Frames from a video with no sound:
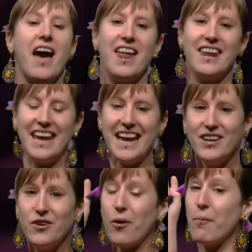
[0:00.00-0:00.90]
that
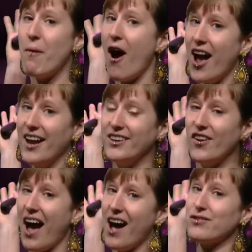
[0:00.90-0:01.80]
in your mind
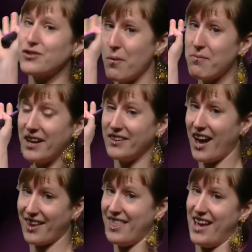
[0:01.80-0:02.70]
you have something
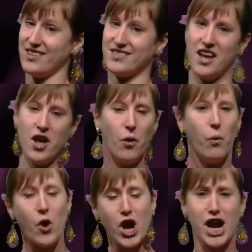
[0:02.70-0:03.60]
like this,
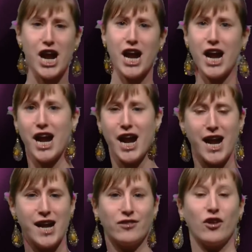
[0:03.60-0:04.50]

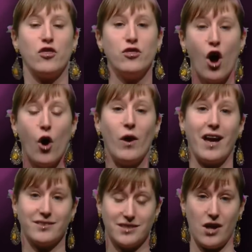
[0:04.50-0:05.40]
the no
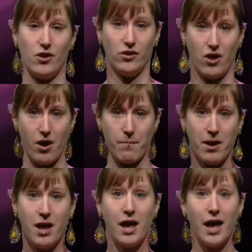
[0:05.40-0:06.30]
Excel alarm.
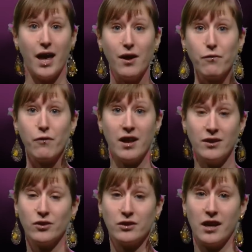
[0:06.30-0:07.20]
If
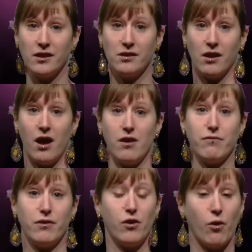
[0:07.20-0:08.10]
in your daily
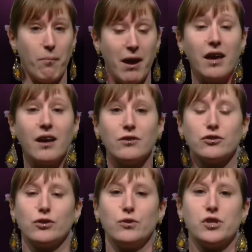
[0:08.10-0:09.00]
life you're making a
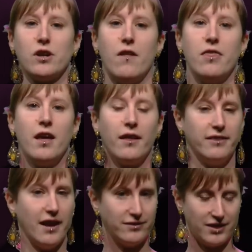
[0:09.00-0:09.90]
solution
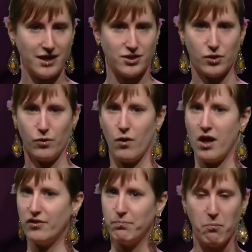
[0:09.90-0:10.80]
that takes you
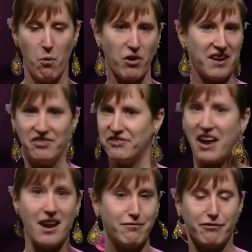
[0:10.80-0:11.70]
more than
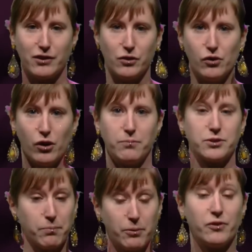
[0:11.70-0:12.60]
10
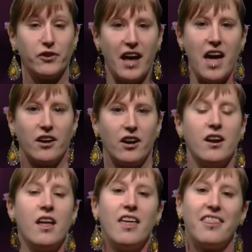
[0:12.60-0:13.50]
VLOOKUPs to put
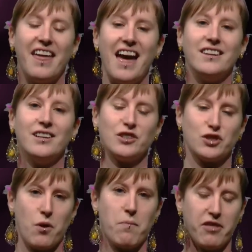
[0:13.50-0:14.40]
together, then
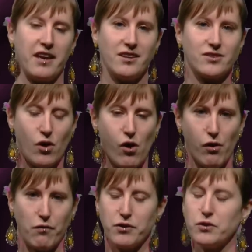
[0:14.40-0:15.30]
something is
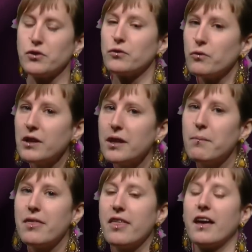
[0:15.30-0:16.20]
off. You should really
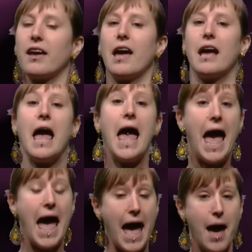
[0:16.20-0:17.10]
be thinking,
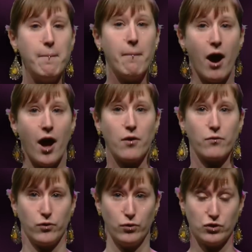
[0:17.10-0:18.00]
am I
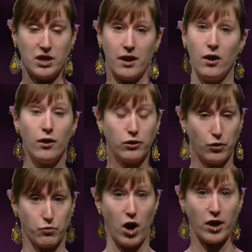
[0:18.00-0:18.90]
using
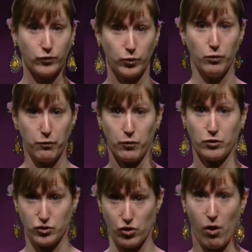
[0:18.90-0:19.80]
the right tool for
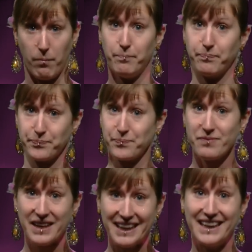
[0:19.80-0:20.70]
the job?
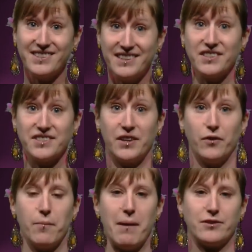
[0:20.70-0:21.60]
Is this
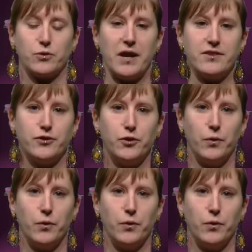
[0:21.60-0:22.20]
still the best way to